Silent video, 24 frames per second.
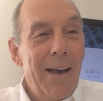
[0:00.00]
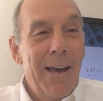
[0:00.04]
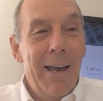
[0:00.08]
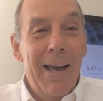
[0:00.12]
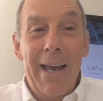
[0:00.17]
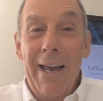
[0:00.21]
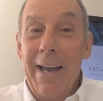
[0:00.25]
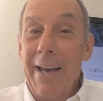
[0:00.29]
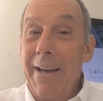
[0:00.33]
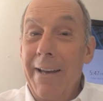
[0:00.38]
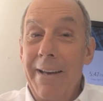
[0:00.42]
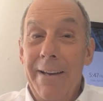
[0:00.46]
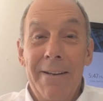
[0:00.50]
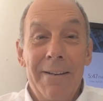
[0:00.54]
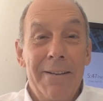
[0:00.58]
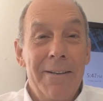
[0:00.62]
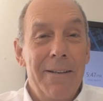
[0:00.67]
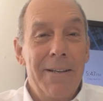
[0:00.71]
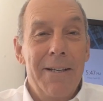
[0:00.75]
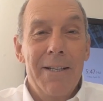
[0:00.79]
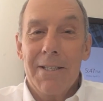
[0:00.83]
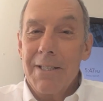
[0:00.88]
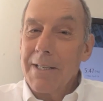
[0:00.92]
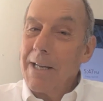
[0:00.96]
And
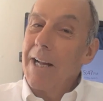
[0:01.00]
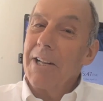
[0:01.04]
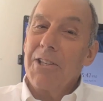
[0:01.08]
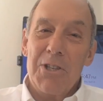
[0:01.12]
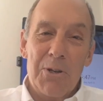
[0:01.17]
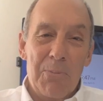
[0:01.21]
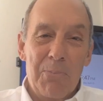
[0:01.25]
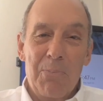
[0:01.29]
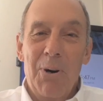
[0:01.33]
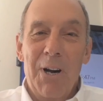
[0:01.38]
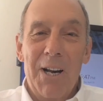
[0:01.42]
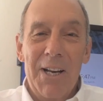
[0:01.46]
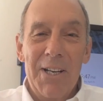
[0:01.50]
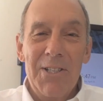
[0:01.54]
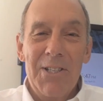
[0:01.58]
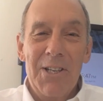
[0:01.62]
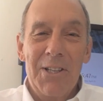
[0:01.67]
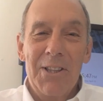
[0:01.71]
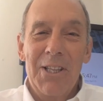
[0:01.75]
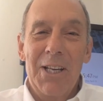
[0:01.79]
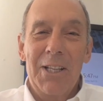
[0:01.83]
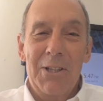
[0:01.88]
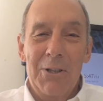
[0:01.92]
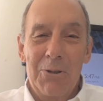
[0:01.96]
it's not
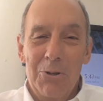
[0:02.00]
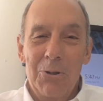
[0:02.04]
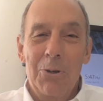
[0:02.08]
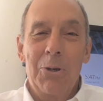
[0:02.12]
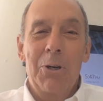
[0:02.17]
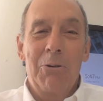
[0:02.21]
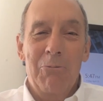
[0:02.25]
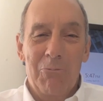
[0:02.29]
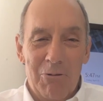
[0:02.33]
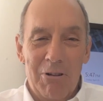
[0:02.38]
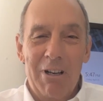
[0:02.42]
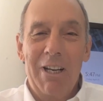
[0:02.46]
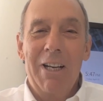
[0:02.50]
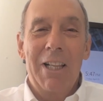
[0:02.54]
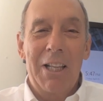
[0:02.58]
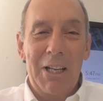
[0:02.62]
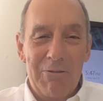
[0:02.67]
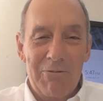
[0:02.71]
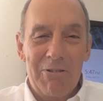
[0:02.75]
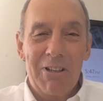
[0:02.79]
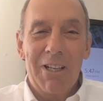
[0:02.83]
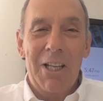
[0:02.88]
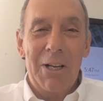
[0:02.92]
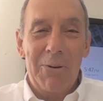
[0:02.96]
surprising that they're doing really,
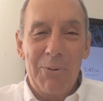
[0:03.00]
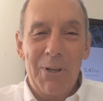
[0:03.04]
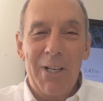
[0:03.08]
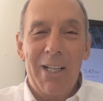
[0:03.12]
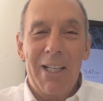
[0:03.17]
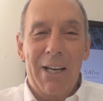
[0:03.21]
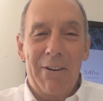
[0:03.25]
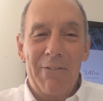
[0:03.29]
really well.